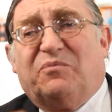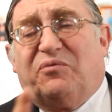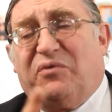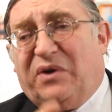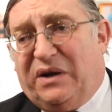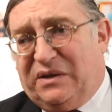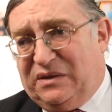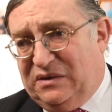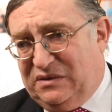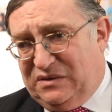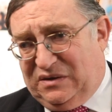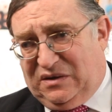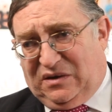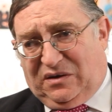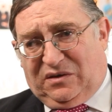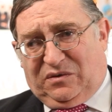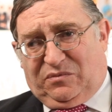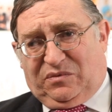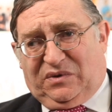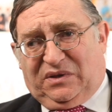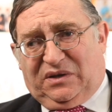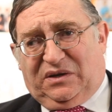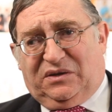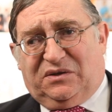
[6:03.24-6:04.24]
practicing other
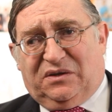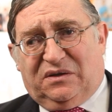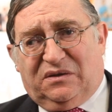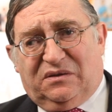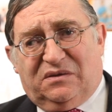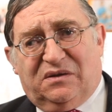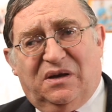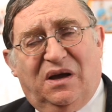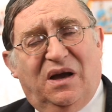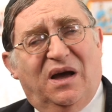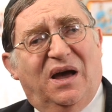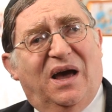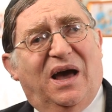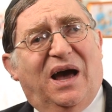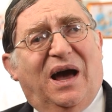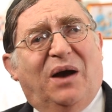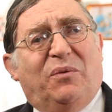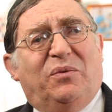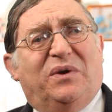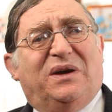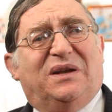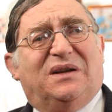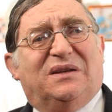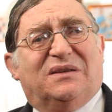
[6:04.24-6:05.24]
religions? How
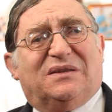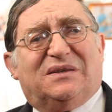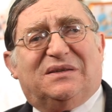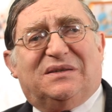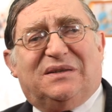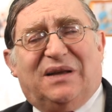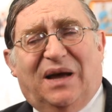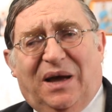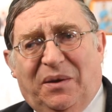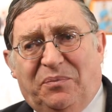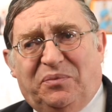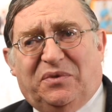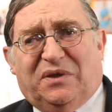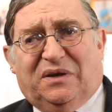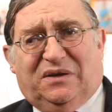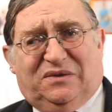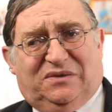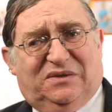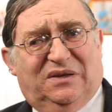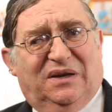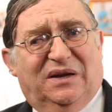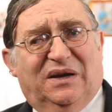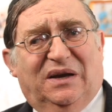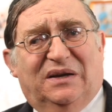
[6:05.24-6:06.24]
are we going to stop
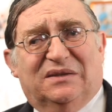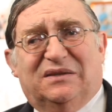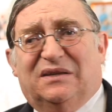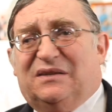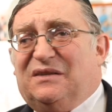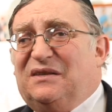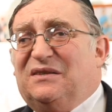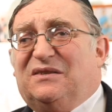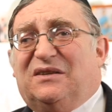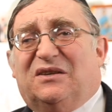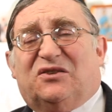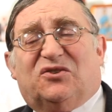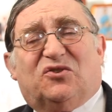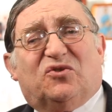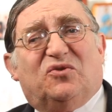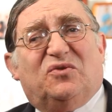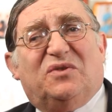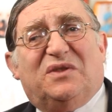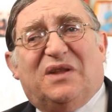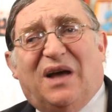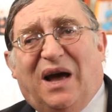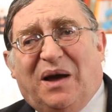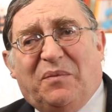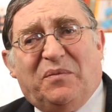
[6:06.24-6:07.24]
this? This is a
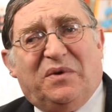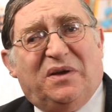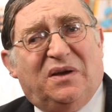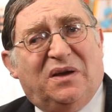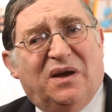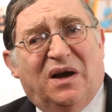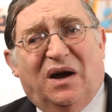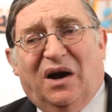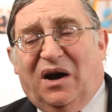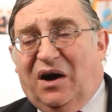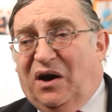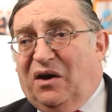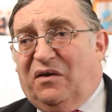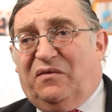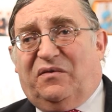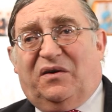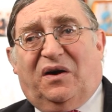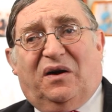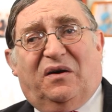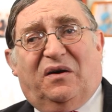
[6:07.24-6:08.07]
tsunami of